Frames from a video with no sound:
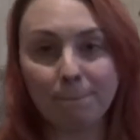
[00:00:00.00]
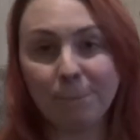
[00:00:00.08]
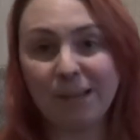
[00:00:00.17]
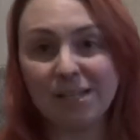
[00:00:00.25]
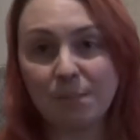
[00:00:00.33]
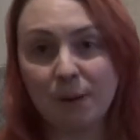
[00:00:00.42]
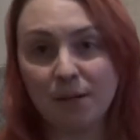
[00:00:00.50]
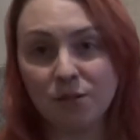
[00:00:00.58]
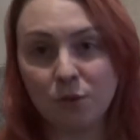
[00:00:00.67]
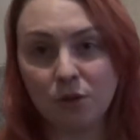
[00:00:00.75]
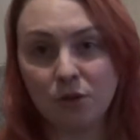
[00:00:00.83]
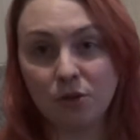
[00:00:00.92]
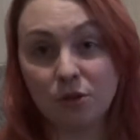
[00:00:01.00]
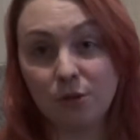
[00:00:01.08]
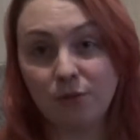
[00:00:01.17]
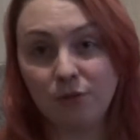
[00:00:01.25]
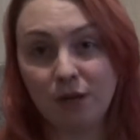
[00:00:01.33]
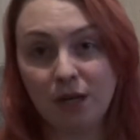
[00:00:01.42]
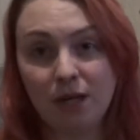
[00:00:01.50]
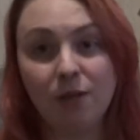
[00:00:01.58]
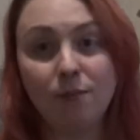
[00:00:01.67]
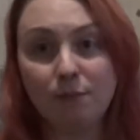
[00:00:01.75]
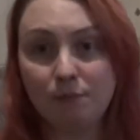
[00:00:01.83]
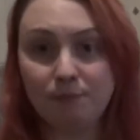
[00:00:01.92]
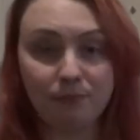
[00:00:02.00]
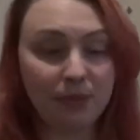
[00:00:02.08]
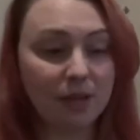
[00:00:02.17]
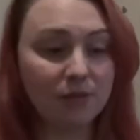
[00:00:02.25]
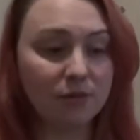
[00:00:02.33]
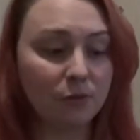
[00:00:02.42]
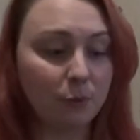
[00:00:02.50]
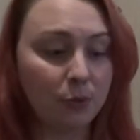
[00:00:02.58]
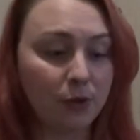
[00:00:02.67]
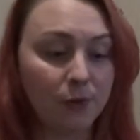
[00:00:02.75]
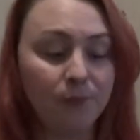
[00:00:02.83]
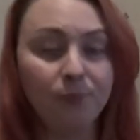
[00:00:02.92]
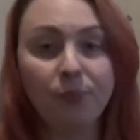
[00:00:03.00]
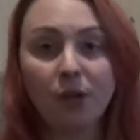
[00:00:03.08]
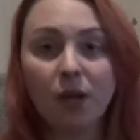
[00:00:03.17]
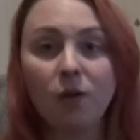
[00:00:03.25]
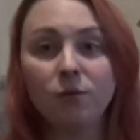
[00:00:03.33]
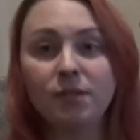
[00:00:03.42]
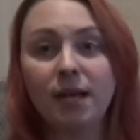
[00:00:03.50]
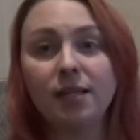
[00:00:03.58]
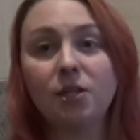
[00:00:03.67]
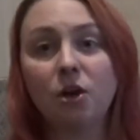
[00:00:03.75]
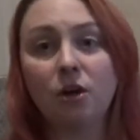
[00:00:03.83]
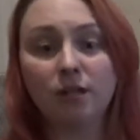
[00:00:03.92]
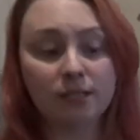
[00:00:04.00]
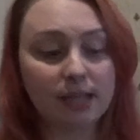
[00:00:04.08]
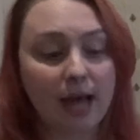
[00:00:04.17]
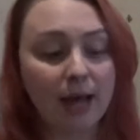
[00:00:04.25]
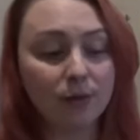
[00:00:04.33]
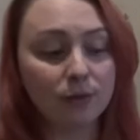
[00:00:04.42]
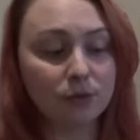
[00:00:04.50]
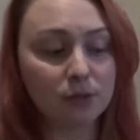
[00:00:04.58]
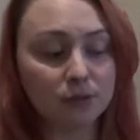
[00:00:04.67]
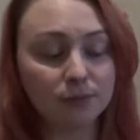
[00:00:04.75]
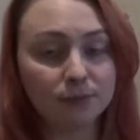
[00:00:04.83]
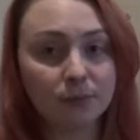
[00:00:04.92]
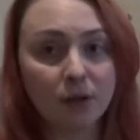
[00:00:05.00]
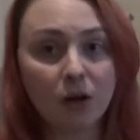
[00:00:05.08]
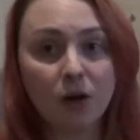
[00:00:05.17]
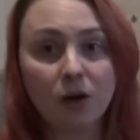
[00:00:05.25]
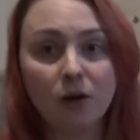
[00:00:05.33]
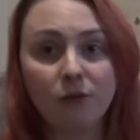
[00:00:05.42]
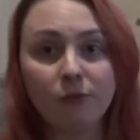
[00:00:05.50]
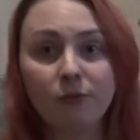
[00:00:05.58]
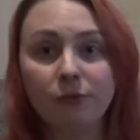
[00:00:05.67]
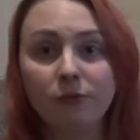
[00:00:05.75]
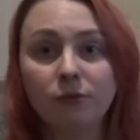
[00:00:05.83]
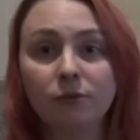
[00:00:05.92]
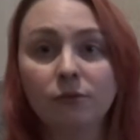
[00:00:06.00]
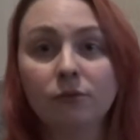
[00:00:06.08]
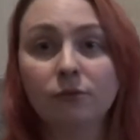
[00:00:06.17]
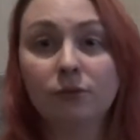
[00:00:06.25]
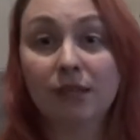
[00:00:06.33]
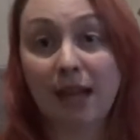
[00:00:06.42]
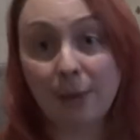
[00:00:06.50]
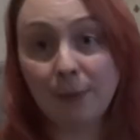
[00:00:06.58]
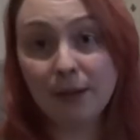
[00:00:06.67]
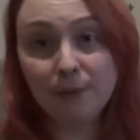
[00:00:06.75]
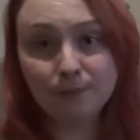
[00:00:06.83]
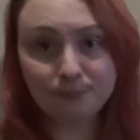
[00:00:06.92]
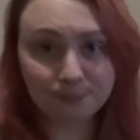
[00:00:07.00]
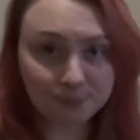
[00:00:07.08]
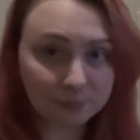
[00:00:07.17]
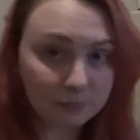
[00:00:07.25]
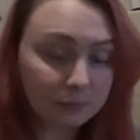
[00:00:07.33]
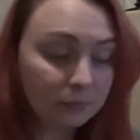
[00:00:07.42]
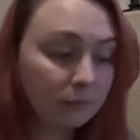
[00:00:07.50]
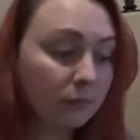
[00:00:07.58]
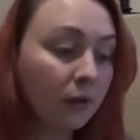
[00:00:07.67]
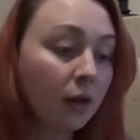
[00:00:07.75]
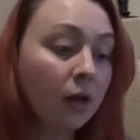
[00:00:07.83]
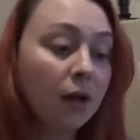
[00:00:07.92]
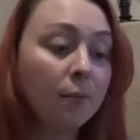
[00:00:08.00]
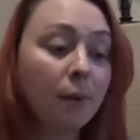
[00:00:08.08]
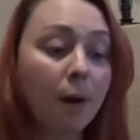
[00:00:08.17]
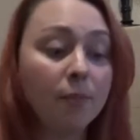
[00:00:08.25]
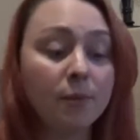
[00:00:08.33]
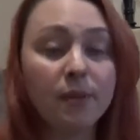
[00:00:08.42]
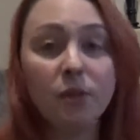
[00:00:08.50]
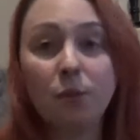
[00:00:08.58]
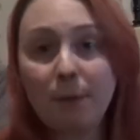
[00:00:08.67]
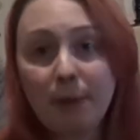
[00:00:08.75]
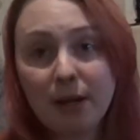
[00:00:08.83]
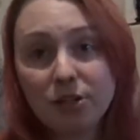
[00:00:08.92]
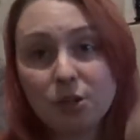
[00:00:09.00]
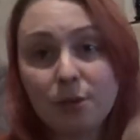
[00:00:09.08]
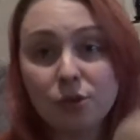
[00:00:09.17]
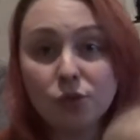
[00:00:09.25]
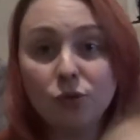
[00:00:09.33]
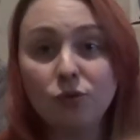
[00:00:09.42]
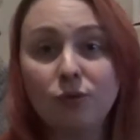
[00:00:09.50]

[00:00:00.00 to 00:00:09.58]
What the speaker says: it depends what you're doing, really. Get rid of the poo, take the liners out of the nappy, pop them in the wet bag so it's all